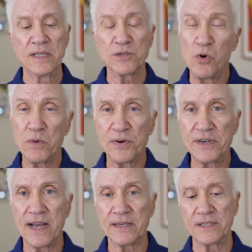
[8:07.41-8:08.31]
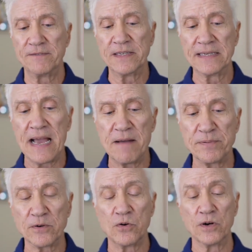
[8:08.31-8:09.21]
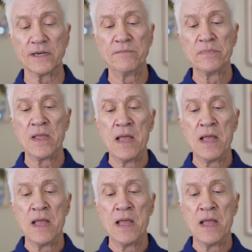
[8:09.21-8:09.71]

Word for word: It's more productive in Capricorn,